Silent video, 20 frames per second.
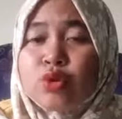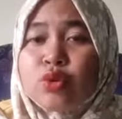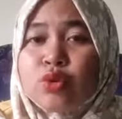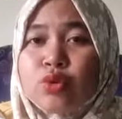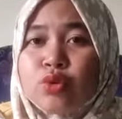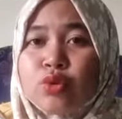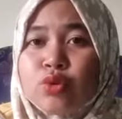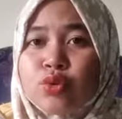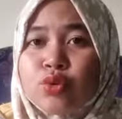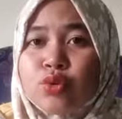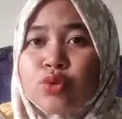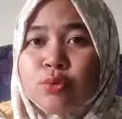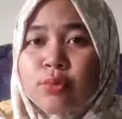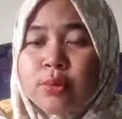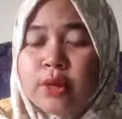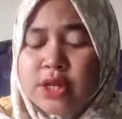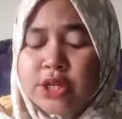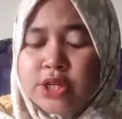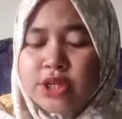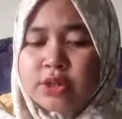too
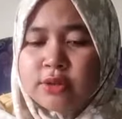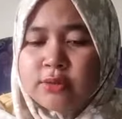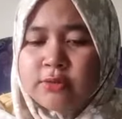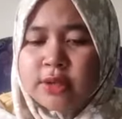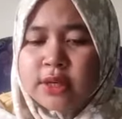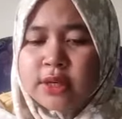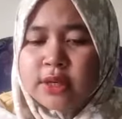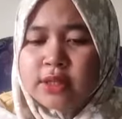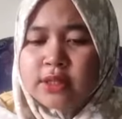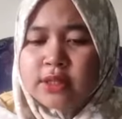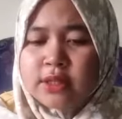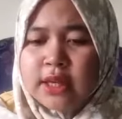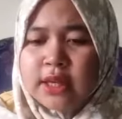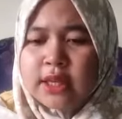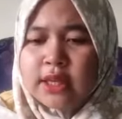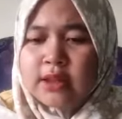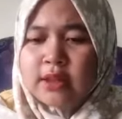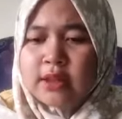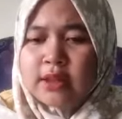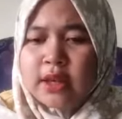much, because
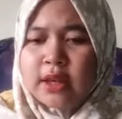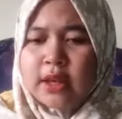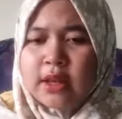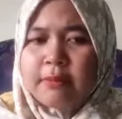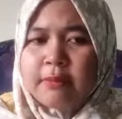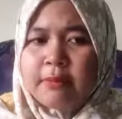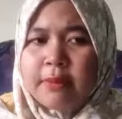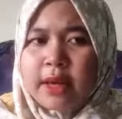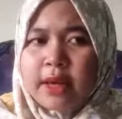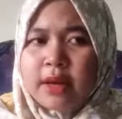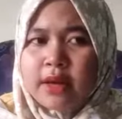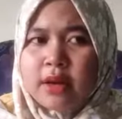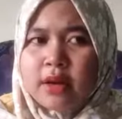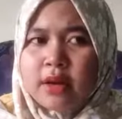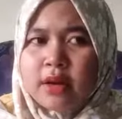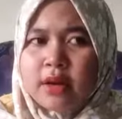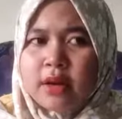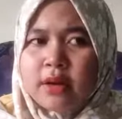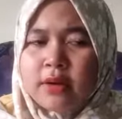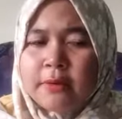it make
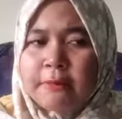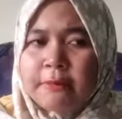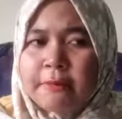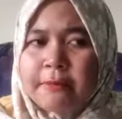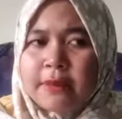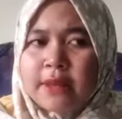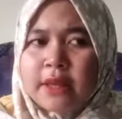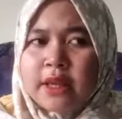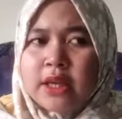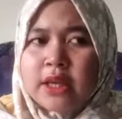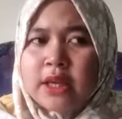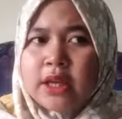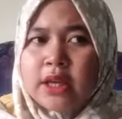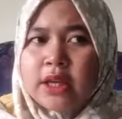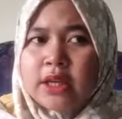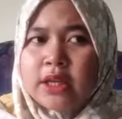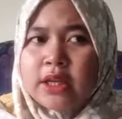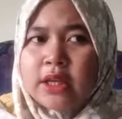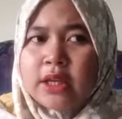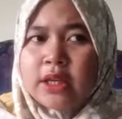
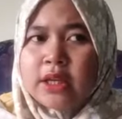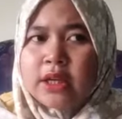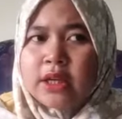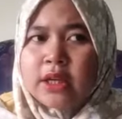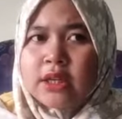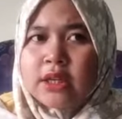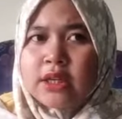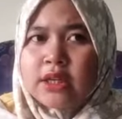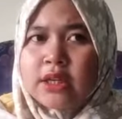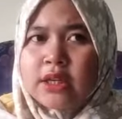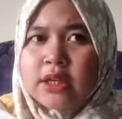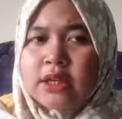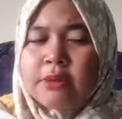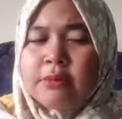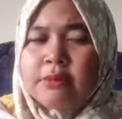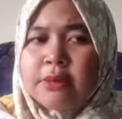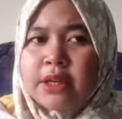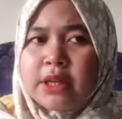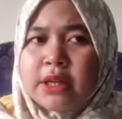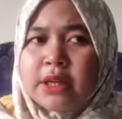
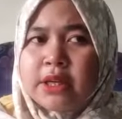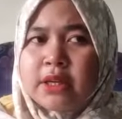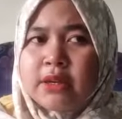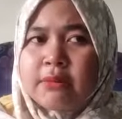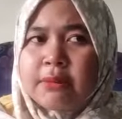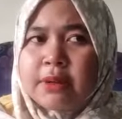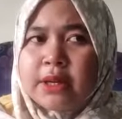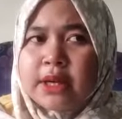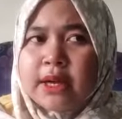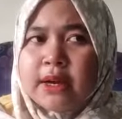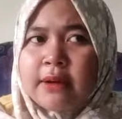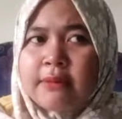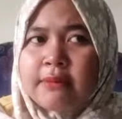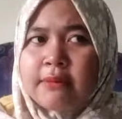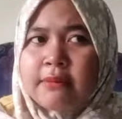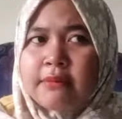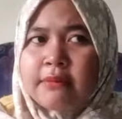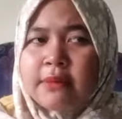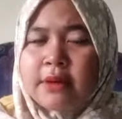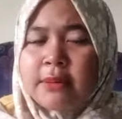the meaning
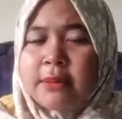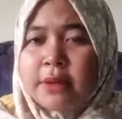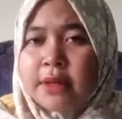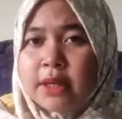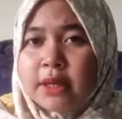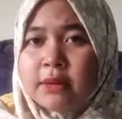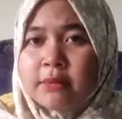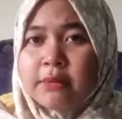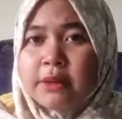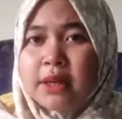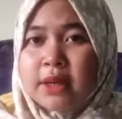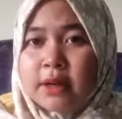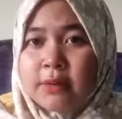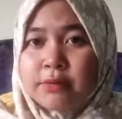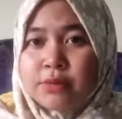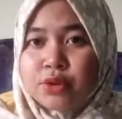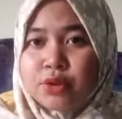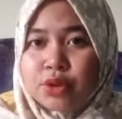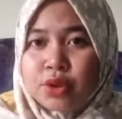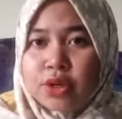
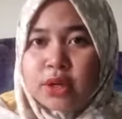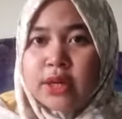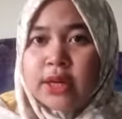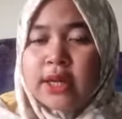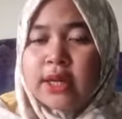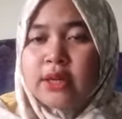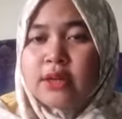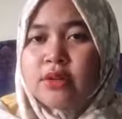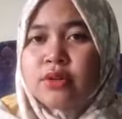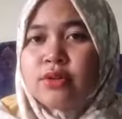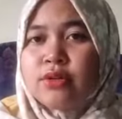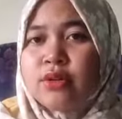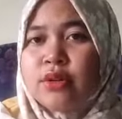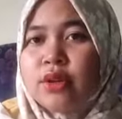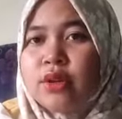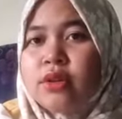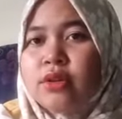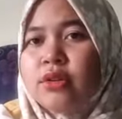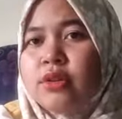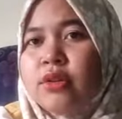become short, and do
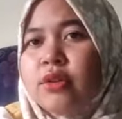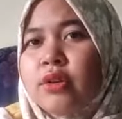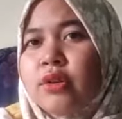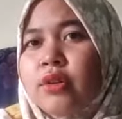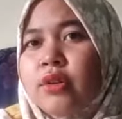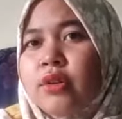not